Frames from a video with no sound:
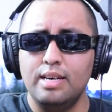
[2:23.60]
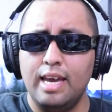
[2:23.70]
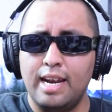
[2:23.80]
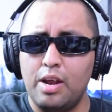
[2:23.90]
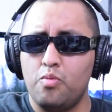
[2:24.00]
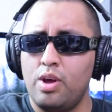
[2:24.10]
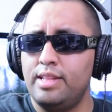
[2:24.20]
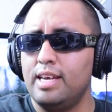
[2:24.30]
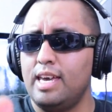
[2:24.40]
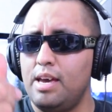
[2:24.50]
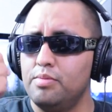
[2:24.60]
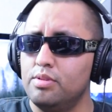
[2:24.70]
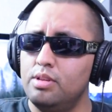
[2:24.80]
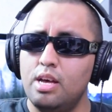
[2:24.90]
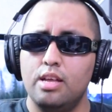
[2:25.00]
and I ran the
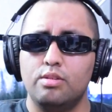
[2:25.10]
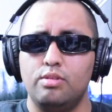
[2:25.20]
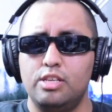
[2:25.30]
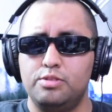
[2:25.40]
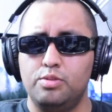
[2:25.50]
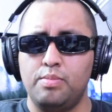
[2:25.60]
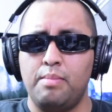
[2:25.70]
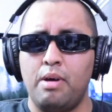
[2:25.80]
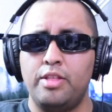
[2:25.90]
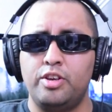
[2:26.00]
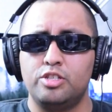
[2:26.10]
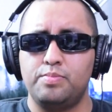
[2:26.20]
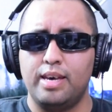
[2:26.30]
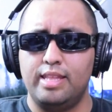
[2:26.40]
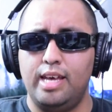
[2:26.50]
cable to my monitors
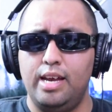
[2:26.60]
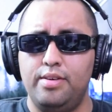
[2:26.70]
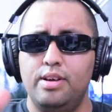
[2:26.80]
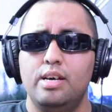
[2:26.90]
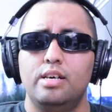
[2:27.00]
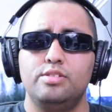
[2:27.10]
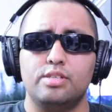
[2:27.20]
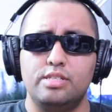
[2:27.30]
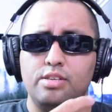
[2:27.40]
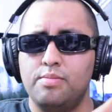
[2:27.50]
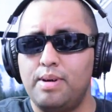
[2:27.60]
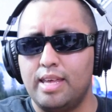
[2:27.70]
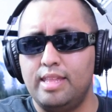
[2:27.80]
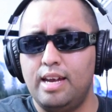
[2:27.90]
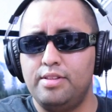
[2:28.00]
back there. As you can see on
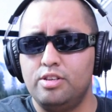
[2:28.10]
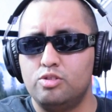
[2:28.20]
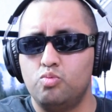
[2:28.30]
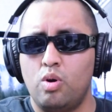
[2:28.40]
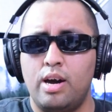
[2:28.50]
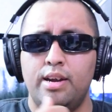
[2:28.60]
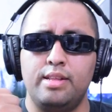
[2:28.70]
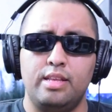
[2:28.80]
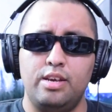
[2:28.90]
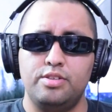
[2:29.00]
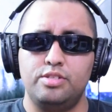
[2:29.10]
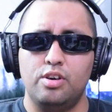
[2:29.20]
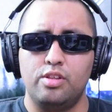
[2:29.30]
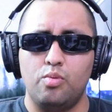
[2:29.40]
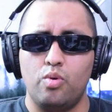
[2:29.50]
back there, there's one, and here's the
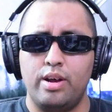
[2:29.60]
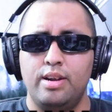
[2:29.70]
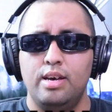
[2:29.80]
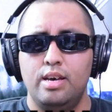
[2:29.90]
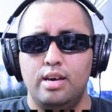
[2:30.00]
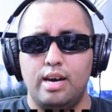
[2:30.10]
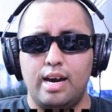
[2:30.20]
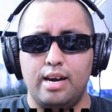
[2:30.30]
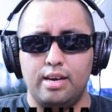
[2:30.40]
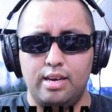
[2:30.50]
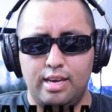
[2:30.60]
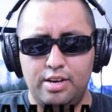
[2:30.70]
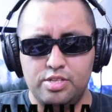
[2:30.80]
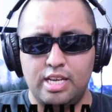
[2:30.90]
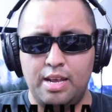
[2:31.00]
other one.
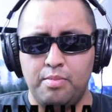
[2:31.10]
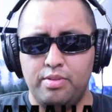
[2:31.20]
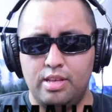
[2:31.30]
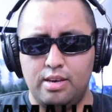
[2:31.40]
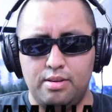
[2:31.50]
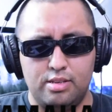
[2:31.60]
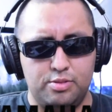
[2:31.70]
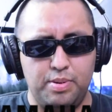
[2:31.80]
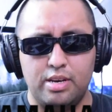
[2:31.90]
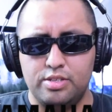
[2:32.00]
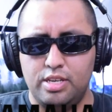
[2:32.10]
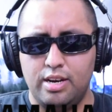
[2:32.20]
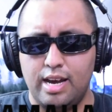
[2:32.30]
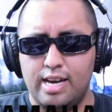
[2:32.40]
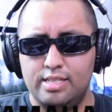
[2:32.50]
Here's the name of the speakers
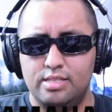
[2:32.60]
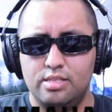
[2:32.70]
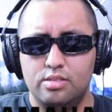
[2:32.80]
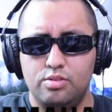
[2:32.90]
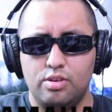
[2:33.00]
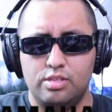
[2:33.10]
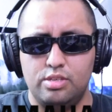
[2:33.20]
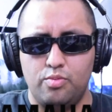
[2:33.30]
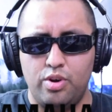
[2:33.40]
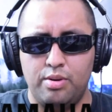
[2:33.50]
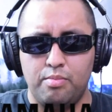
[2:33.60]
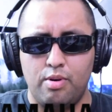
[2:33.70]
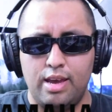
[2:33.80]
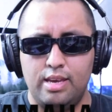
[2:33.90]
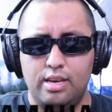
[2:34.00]
here, guys. So you can read them
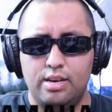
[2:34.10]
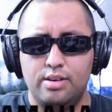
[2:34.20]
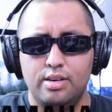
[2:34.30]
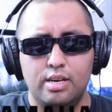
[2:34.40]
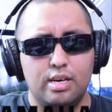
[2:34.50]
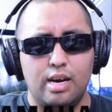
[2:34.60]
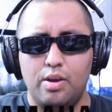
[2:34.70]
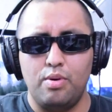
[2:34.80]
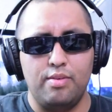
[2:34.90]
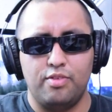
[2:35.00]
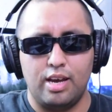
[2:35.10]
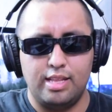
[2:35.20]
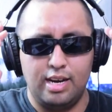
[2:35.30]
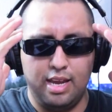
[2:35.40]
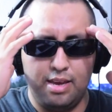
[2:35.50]
right here. I really forgot
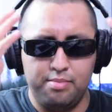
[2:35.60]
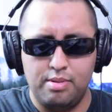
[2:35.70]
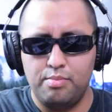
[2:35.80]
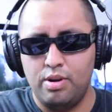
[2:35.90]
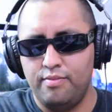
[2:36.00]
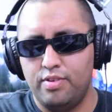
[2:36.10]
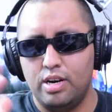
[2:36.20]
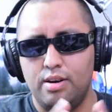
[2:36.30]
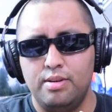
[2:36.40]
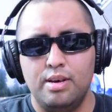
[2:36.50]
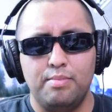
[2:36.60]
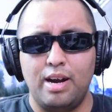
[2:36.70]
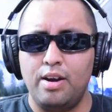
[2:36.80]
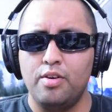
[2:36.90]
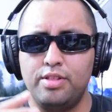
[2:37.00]
the name, brain fart. But
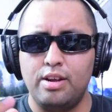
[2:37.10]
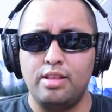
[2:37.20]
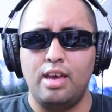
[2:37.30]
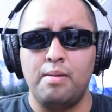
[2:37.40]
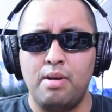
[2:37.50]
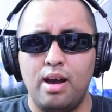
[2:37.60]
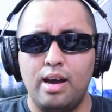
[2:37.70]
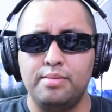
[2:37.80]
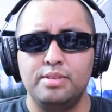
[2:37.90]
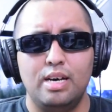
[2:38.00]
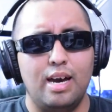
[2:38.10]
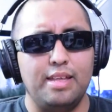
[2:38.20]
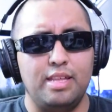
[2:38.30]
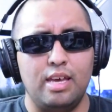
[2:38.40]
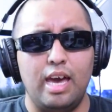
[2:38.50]
I know they're the Yamaha, I
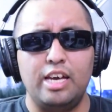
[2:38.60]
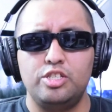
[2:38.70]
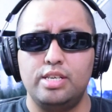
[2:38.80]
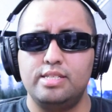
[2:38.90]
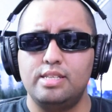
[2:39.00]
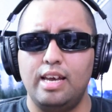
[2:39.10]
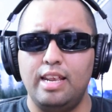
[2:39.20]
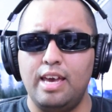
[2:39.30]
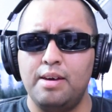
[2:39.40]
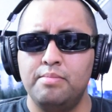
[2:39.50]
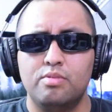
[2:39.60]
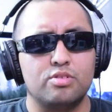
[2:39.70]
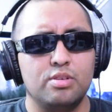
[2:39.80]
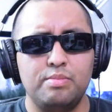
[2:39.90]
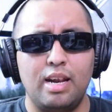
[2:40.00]
think HS80M or
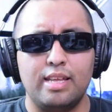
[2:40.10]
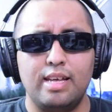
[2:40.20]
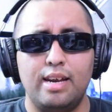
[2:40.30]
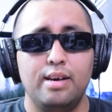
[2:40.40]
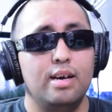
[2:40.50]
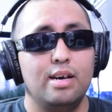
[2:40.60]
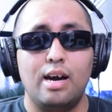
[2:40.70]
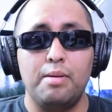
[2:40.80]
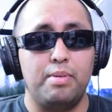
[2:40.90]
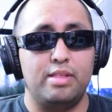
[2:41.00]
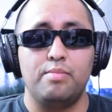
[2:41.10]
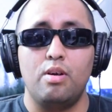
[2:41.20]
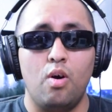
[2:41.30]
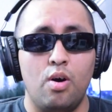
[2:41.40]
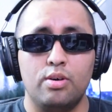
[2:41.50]
something like that. I bought them a
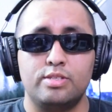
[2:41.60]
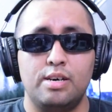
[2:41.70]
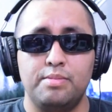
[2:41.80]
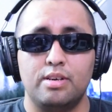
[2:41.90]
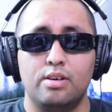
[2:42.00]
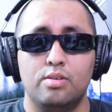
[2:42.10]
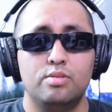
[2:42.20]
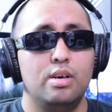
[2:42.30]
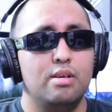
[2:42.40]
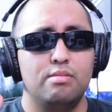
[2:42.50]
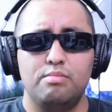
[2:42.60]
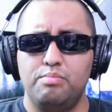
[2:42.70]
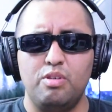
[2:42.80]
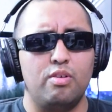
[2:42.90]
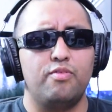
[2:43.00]
long time ago.
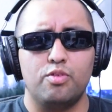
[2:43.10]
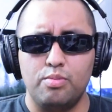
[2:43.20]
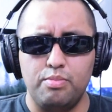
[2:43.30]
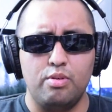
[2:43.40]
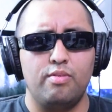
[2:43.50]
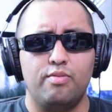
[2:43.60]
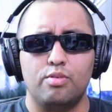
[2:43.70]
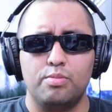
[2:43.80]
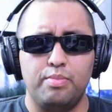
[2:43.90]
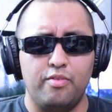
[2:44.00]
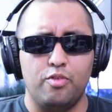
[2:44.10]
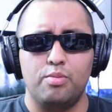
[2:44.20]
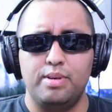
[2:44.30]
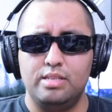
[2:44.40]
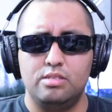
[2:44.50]
Beautiful, beautiful
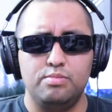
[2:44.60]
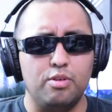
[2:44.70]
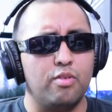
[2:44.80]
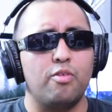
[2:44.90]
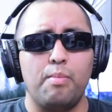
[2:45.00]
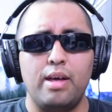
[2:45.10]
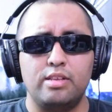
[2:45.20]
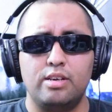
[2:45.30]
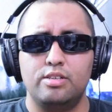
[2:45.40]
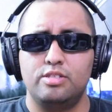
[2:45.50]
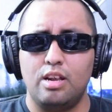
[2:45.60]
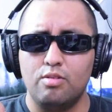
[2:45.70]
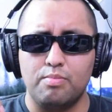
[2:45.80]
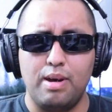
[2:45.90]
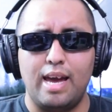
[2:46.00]
performance. Beautiful monitors, they
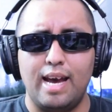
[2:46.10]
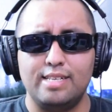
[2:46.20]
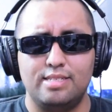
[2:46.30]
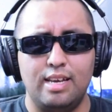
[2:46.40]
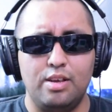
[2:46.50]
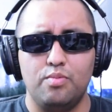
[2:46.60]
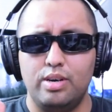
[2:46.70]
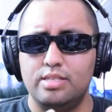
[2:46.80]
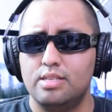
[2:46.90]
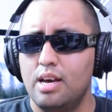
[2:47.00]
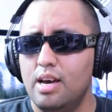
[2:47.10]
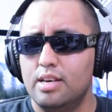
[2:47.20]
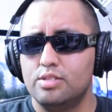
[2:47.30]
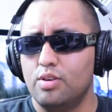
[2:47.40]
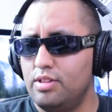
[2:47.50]
look badass anyways.
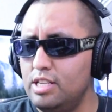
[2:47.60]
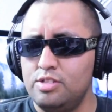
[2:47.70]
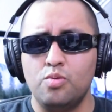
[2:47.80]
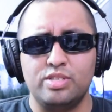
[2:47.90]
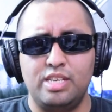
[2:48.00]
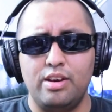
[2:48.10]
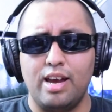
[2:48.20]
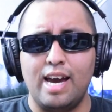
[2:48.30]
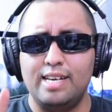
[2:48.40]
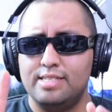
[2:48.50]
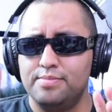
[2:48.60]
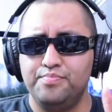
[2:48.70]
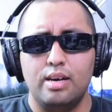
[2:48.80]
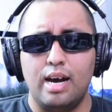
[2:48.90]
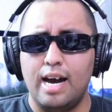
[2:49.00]
So these new ones here, guys,
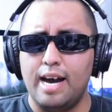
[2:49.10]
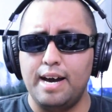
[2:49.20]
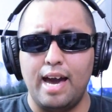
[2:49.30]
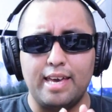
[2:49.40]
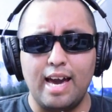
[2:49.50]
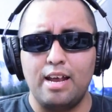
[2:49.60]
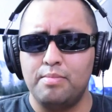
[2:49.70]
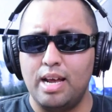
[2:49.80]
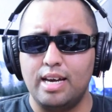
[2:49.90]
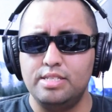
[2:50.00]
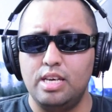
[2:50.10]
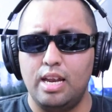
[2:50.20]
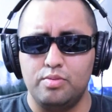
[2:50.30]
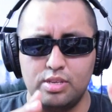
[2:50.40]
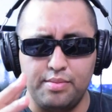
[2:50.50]
I got them, like I said,
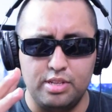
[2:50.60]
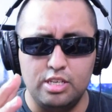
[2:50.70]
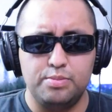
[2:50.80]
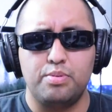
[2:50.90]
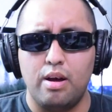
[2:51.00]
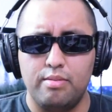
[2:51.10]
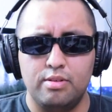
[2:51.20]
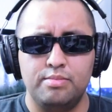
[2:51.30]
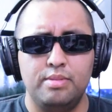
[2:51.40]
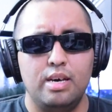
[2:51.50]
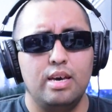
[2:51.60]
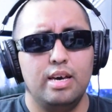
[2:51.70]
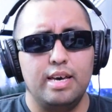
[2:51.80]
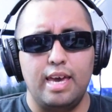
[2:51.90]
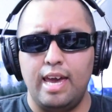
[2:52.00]
I was having this problem.
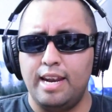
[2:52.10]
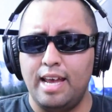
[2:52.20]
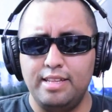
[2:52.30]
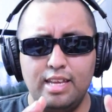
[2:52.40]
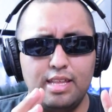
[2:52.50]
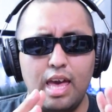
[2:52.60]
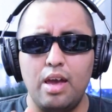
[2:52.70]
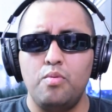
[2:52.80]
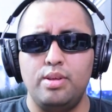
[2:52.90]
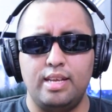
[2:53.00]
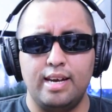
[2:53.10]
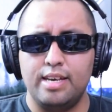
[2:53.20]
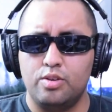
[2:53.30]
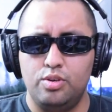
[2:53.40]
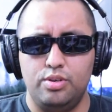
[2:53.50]
And I did everything I
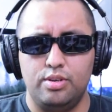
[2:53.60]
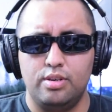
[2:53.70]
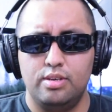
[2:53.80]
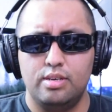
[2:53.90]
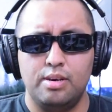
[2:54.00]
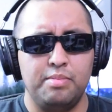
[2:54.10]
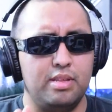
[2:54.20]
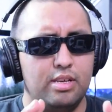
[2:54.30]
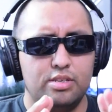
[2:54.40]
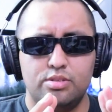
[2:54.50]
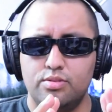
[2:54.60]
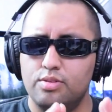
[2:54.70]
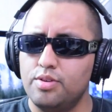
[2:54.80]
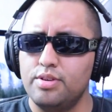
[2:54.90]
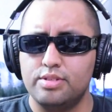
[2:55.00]
could. I mean, there's
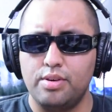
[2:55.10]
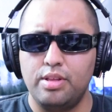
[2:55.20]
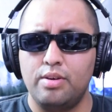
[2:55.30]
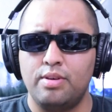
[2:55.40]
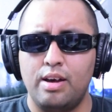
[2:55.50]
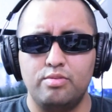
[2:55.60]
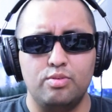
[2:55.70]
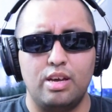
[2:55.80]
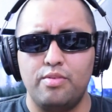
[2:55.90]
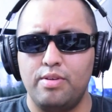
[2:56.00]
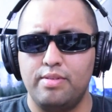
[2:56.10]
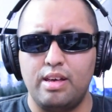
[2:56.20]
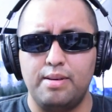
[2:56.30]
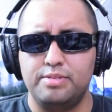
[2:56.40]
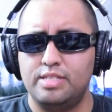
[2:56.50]
tutorials out there on how to get rid of
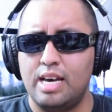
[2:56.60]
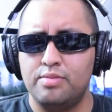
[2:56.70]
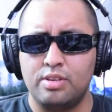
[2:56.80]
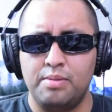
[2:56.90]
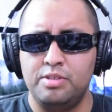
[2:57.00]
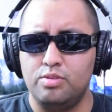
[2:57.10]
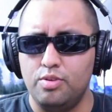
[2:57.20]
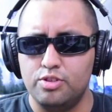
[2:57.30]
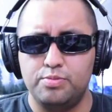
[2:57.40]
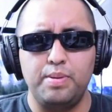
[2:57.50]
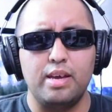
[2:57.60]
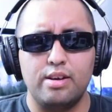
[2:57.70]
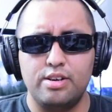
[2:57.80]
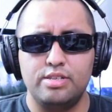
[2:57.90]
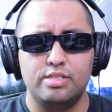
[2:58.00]
that sound coming to your
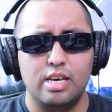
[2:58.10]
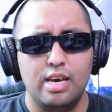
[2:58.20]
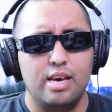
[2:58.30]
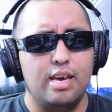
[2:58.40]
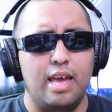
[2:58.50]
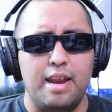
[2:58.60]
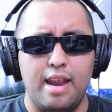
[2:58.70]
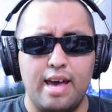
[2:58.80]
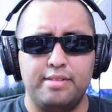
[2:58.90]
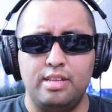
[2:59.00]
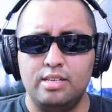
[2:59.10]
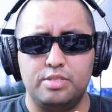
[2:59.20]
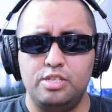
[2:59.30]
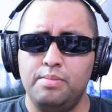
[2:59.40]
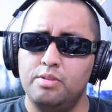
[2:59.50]
speakers, and nothing
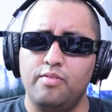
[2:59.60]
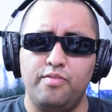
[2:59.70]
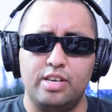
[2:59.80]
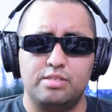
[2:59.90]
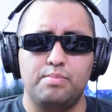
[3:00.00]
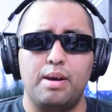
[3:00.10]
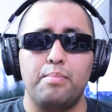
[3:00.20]
seemed to fix my